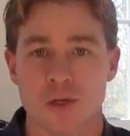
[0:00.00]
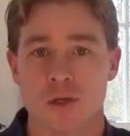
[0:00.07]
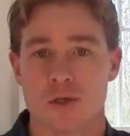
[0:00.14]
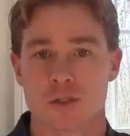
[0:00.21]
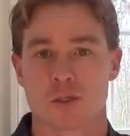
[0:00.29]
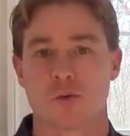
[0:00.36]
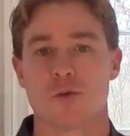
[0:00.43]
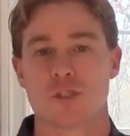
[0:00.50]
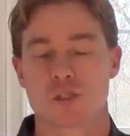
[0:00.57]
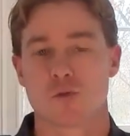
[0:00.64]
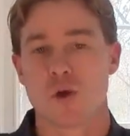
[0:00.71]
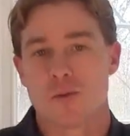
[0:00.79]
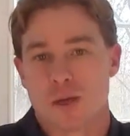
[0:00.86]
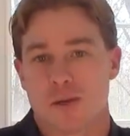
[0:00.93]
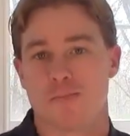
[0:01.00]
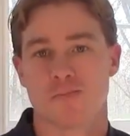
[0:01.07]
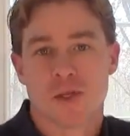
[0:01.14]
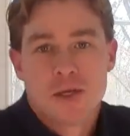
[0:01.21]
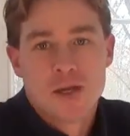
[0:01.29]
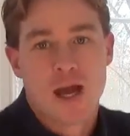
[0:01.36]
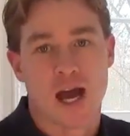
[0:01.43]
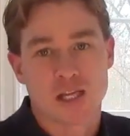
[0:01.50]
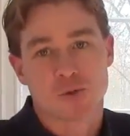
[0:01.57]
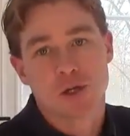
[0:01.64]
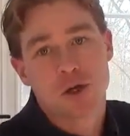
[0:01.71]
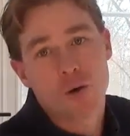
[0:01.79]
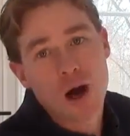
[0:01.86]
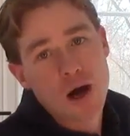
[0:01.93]
So in swimming, as we
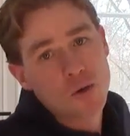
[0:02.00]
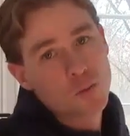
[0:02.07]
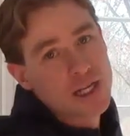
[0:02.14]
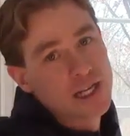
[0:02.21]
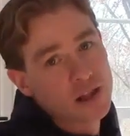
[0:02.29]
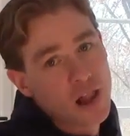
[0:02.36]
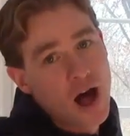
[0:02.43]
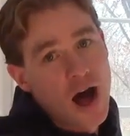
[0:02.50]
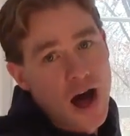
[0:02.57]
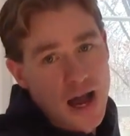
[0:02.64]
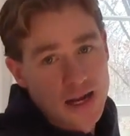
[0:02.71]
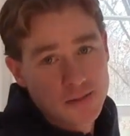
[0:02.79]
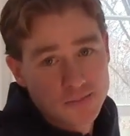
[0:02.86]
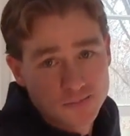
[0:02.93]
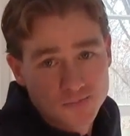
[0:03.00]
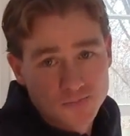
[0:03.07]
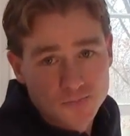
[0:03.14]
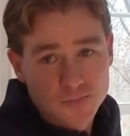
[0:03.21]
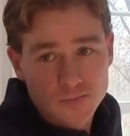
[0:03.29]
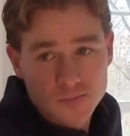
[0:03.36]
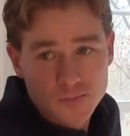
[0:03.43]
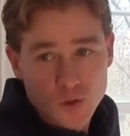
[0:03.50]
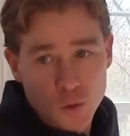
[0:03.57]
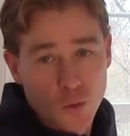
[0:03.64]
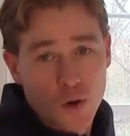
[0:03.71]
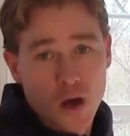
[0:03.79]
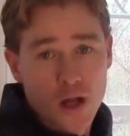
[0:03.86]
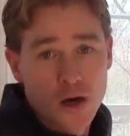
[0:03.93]
go out and we glide,
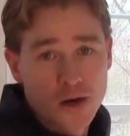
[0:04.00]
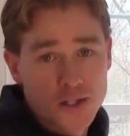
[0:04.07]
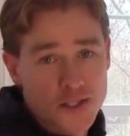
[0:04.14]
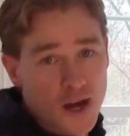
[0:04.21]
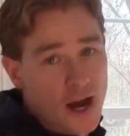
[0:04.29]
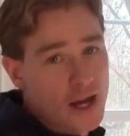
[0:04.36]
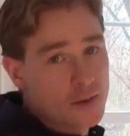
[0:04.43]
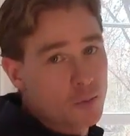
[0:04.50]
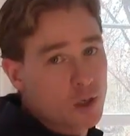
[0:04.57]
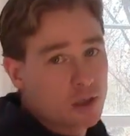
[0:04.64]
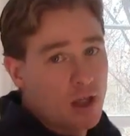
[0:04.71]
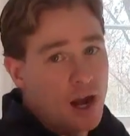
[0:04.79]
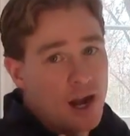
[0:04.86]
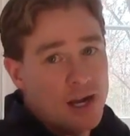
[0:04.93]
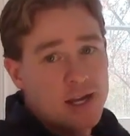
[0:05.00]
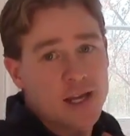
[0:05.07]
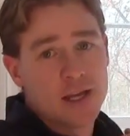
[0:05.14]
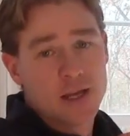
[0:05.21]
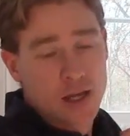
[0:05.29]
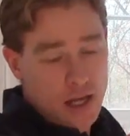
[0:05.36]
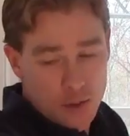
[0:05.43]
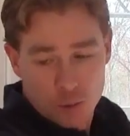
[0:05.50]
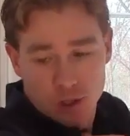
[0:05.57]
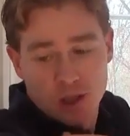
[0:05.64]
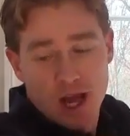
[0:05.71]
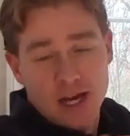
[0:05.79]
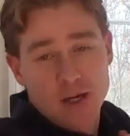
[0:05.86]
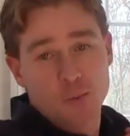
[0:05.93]
we're on our side and we're
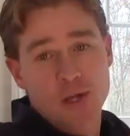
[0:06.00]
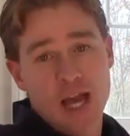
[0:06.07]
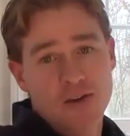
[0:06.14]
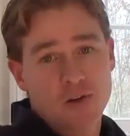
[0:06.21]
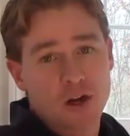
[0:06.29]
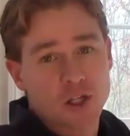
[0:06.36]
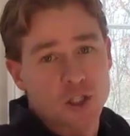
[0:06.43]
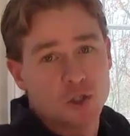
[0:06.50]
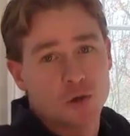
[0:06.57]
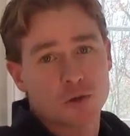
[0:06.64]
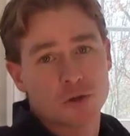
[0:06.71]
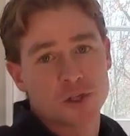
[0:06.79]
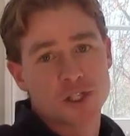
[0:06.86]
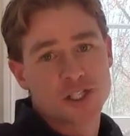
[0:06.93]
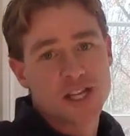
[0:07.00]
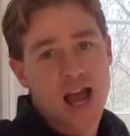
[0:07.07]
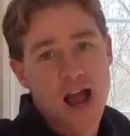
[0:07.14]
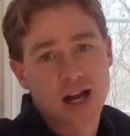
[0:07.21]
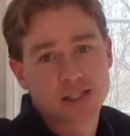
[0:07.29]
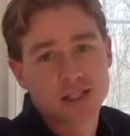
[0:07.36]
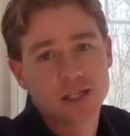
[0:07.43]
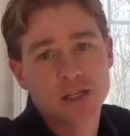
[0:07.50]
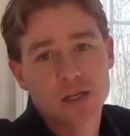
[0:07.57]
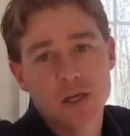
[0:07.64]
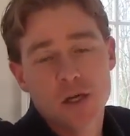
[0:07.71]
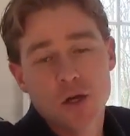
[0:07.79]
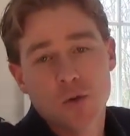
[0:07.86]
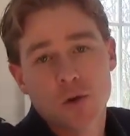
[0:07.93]
gliding, we have our shoulders stacked.
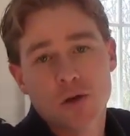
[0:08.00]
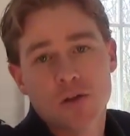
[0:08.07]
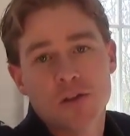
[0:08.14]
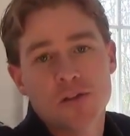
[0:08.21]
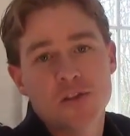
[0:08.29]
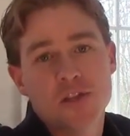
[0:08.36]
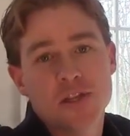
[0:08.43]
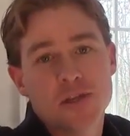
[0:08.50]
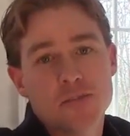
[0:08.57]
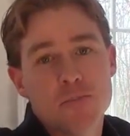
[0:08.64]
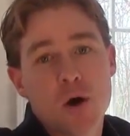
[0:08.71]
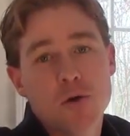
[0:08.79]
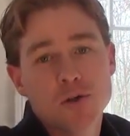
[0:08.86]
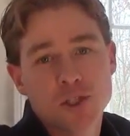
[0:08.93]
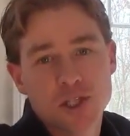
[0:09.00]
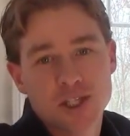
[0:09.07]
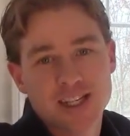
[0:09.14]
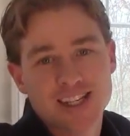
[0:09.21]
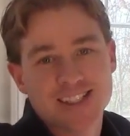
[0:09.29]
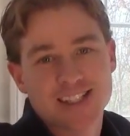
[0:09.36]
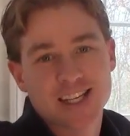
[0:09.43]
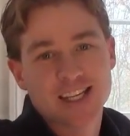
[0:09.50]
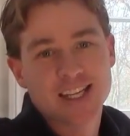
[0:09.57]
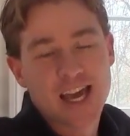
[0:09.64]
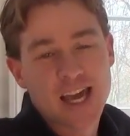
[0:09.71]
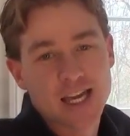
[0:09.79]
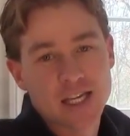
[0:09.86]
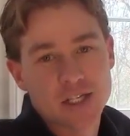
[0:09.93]
Well, the motion is
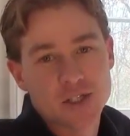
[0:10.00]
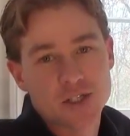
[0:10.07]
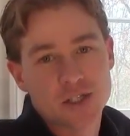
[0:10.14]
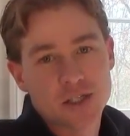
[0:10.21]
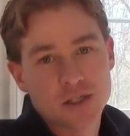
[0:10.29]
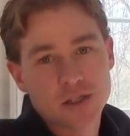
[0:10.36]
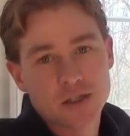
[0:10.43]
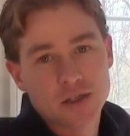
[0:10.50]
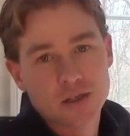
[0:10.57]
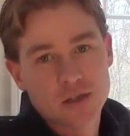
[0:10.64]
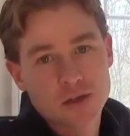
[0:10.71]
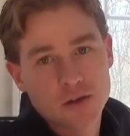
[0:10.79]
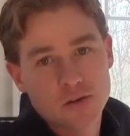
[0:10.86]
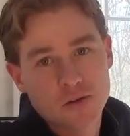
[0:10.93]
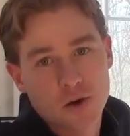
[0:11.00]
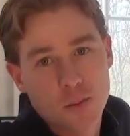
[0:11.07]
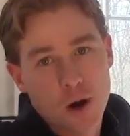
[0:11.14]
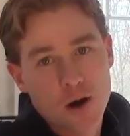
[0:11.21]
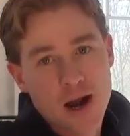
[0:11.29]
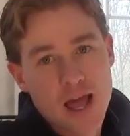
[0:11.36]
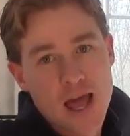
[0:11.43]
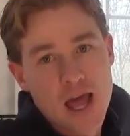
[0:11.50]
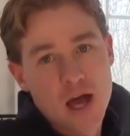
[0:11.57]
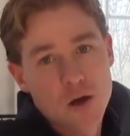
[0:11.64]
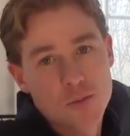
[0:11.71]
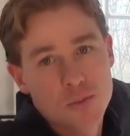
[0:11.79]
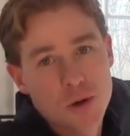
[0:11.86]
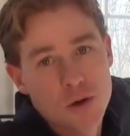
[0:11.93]
engaged from our
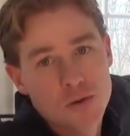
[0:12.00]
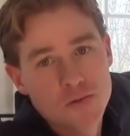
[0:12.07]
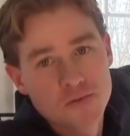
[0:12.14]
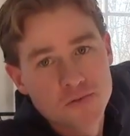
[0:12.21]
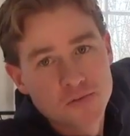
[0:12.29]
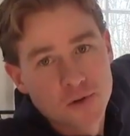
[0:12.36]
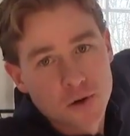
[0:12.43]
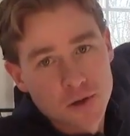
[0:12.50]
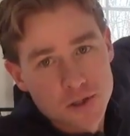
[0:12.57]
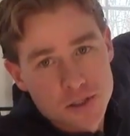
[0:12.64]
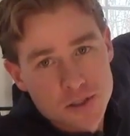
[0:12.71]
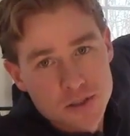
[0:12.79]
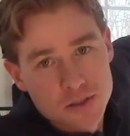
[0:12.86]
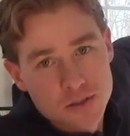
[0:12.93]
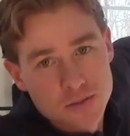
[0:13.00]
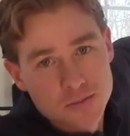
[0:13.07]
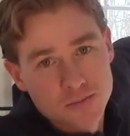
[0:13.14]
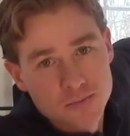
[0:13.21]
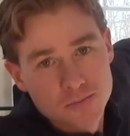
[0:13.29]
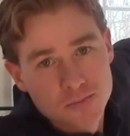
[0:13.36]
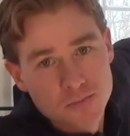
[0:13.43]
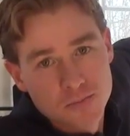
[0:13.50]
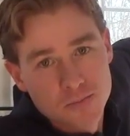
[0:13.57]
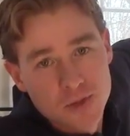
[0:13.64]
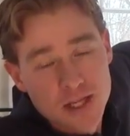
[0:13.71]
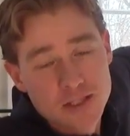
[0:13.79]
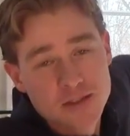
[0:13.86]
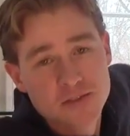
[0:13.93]
elbow first. And
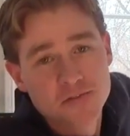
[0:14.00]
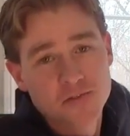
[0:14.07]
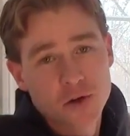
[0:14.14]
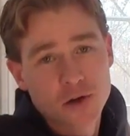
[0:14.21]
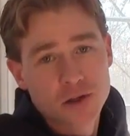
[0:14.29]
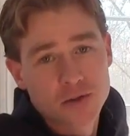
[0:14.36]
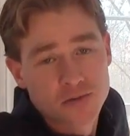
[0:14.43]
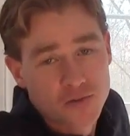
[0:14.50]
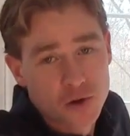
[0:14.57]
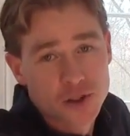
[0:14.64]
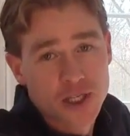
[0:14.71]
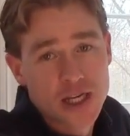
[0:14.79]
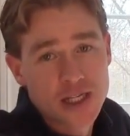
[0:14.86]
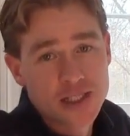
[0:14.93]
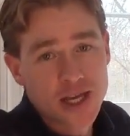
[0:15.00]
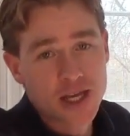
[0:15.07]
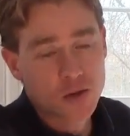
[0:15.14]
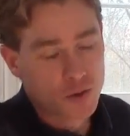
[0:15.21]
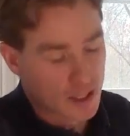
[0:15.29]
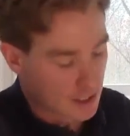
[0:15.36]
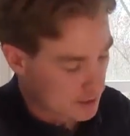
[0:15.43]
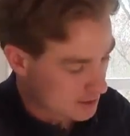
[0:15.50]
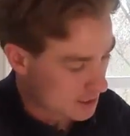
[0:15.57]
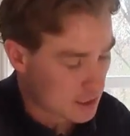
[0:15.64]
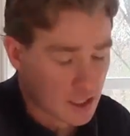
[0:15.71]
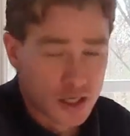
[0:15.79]
that's the first key takeaway, is that